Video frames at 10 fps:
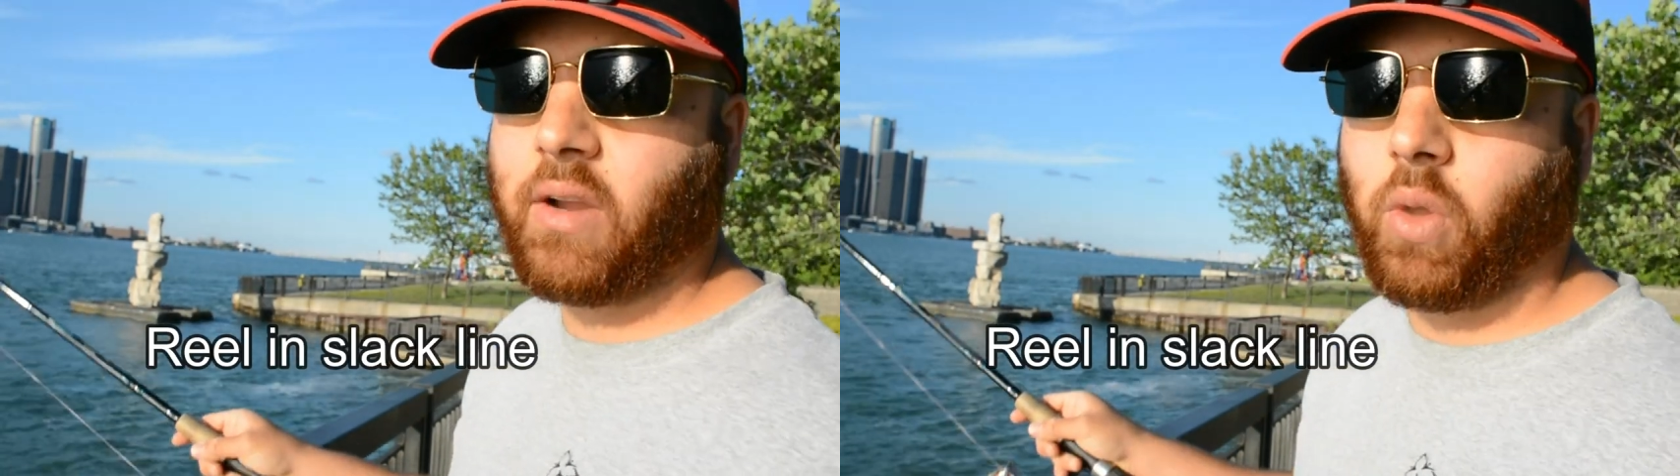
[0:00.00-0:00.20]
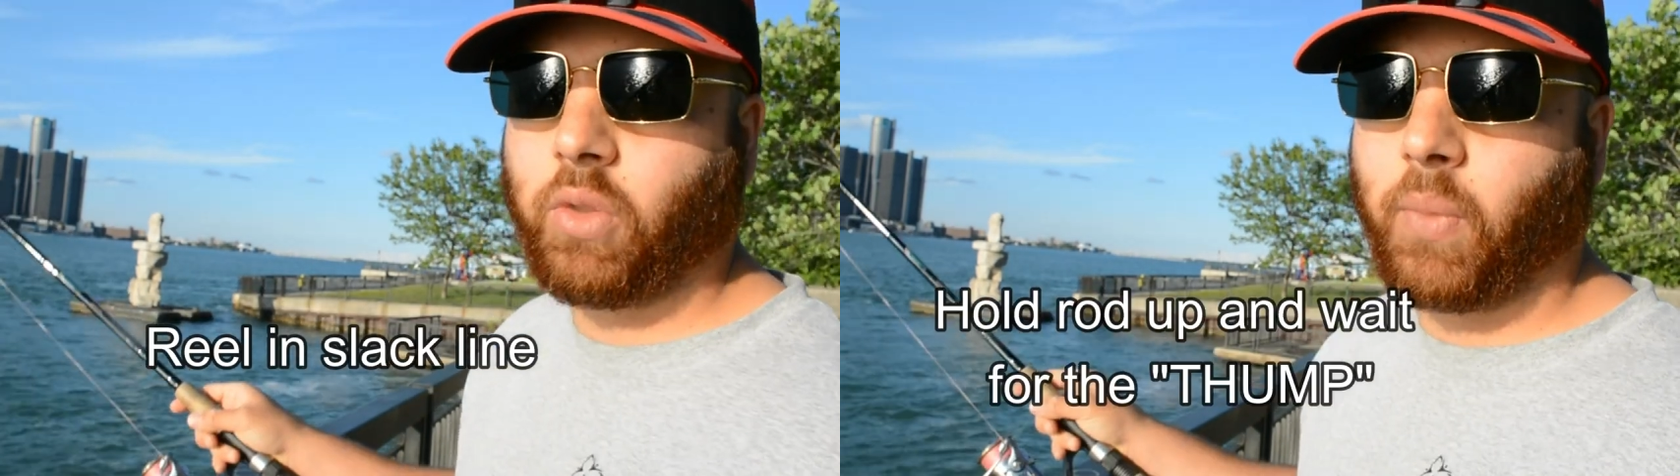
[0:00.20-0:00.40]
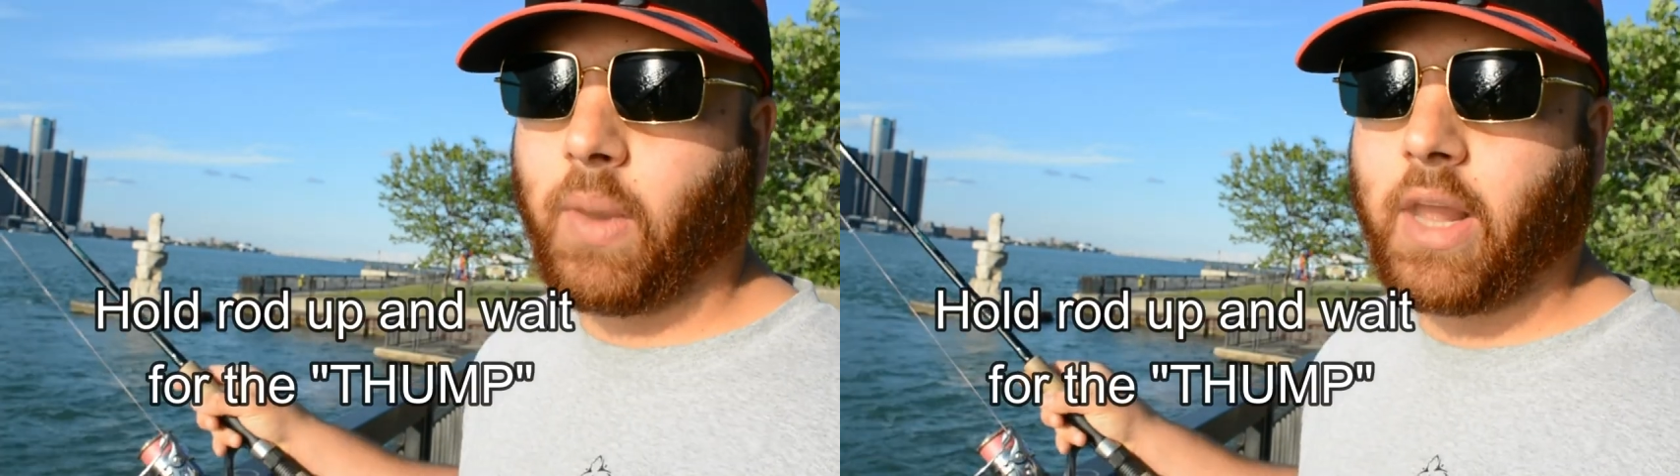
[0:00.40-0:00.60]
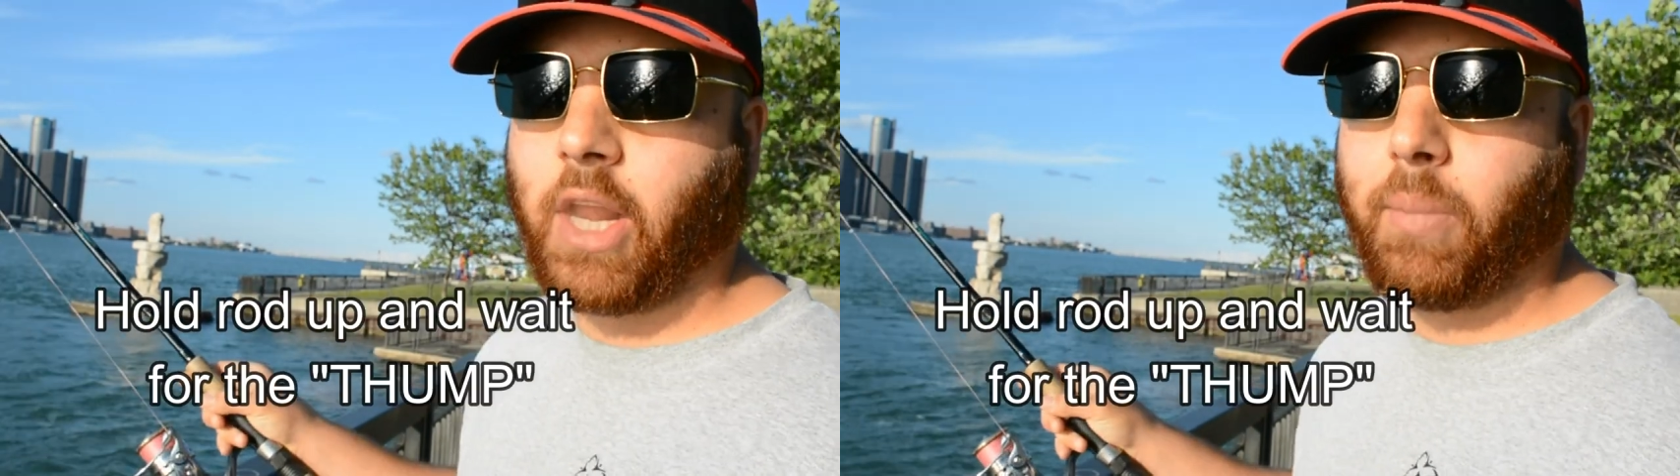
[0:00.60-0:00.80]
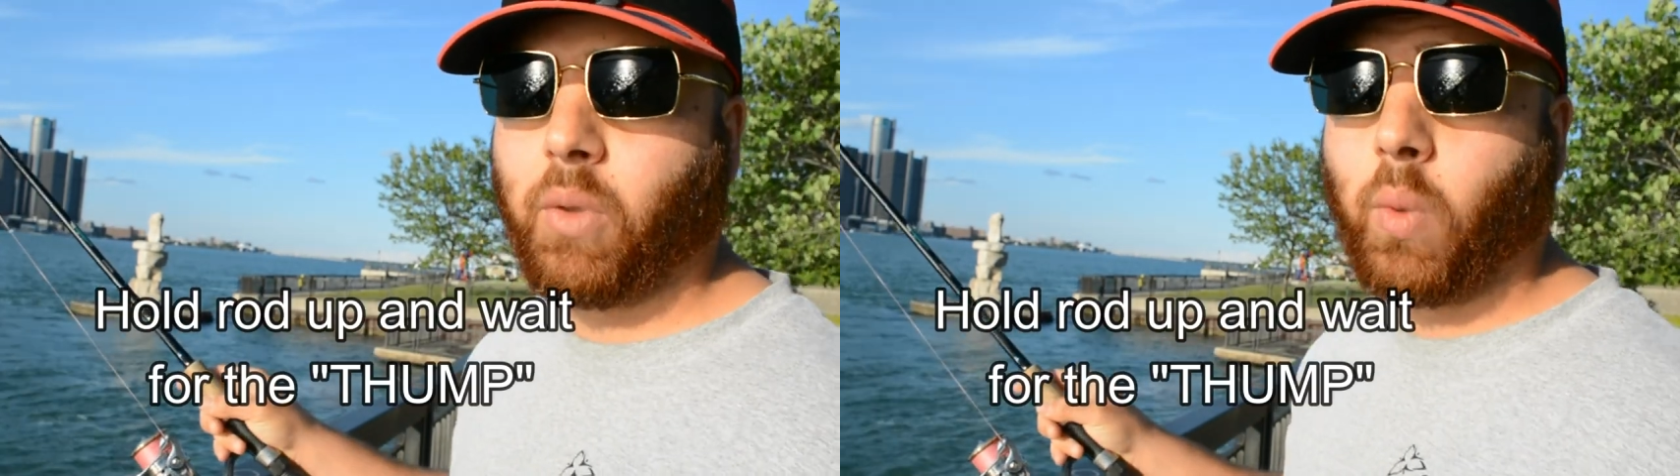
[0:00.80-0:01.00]
hold the rod
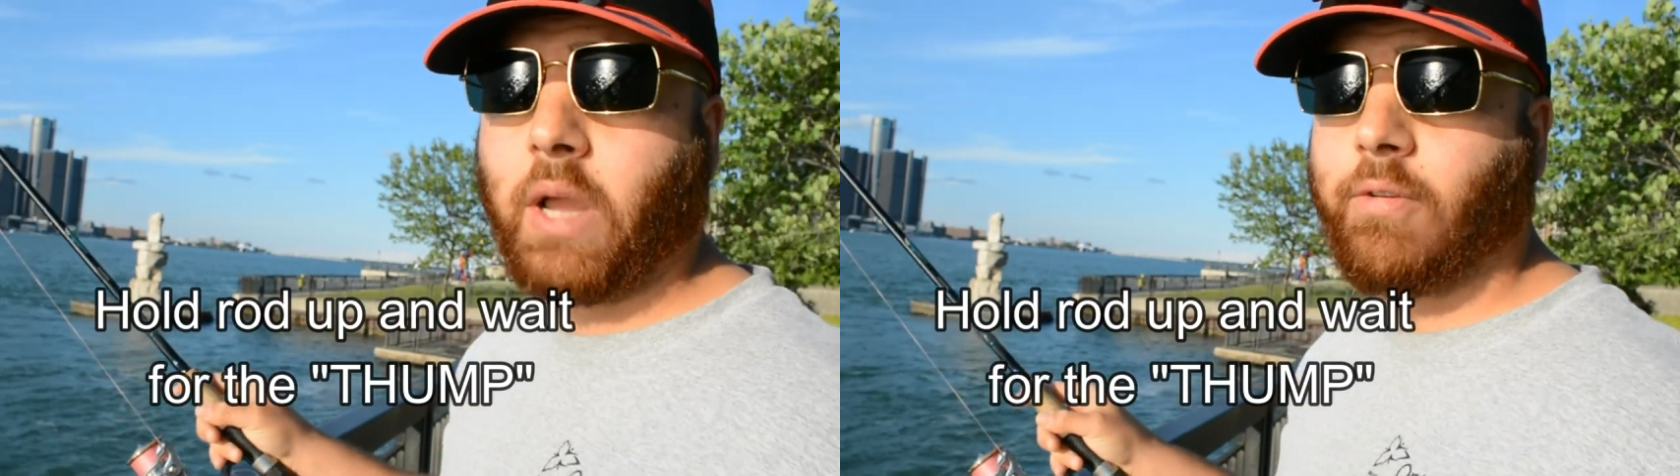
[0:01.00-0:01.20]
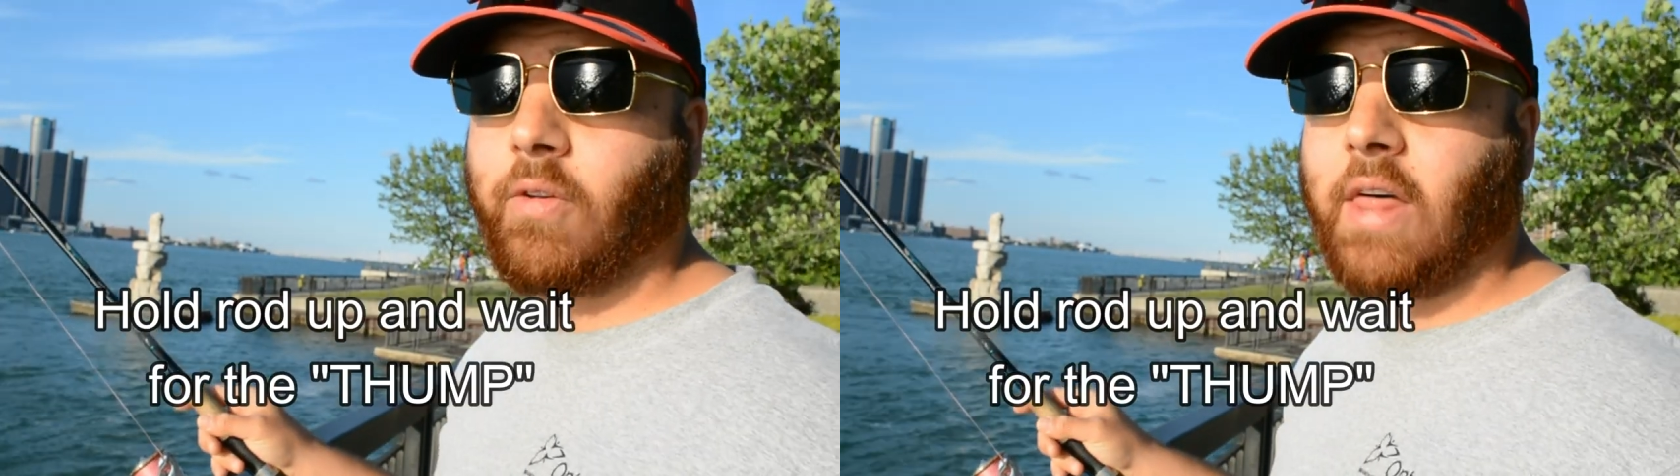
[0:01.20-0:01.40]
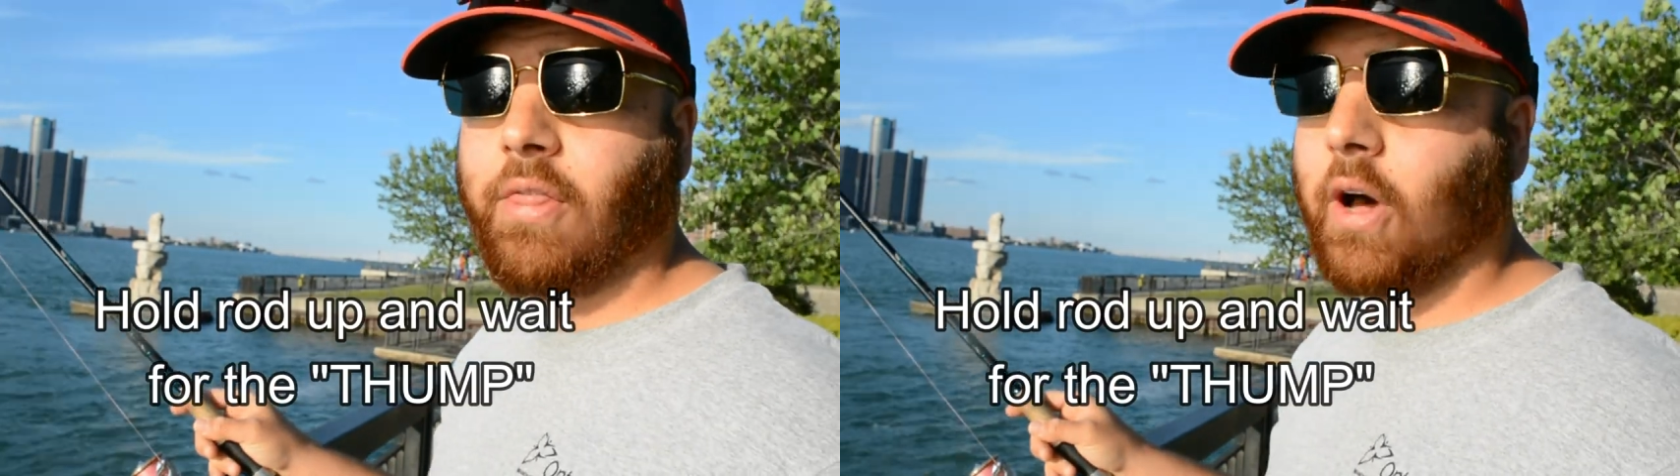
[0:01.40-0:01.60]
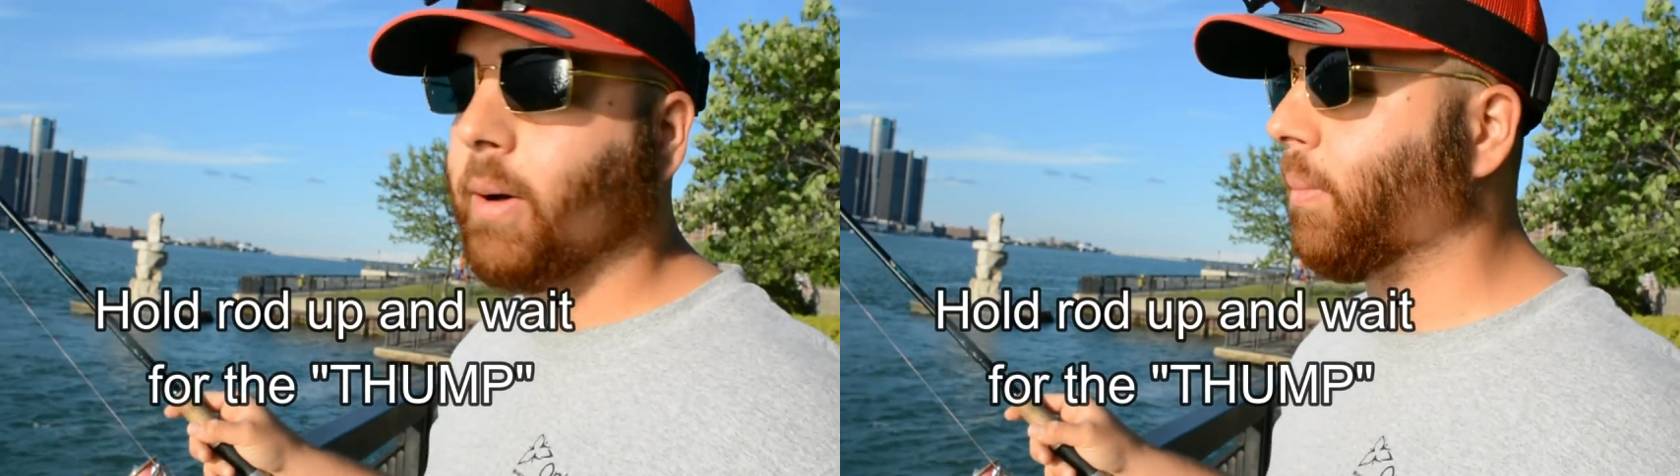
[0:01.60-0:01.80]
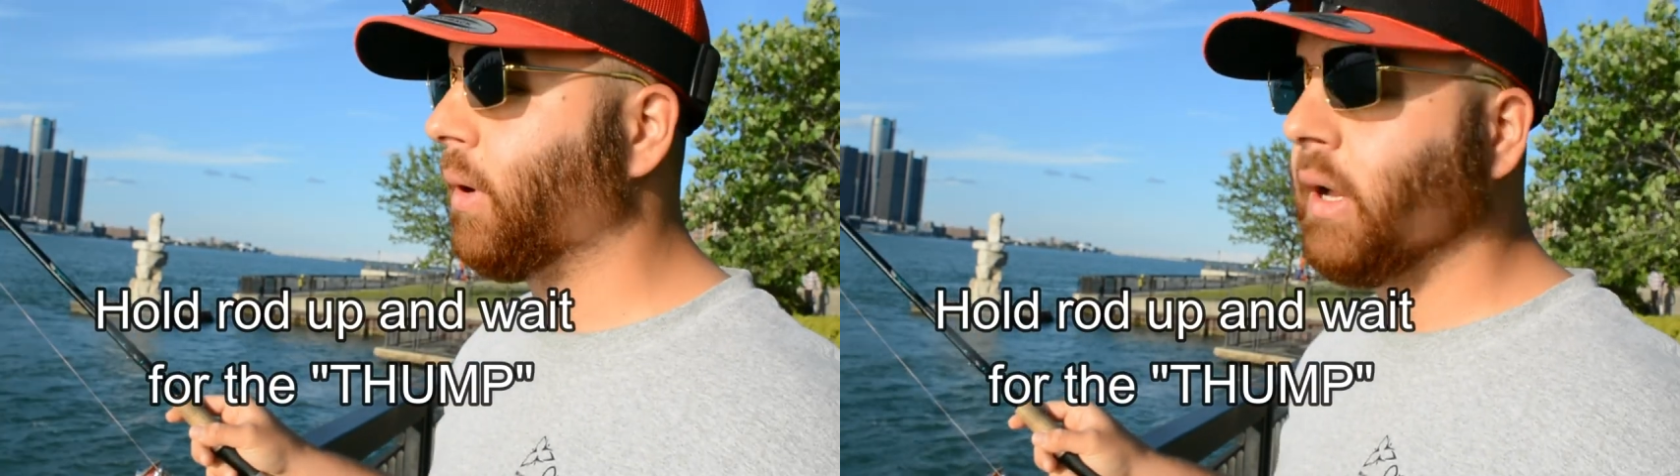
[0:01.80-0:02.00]
up, and wait for that thump.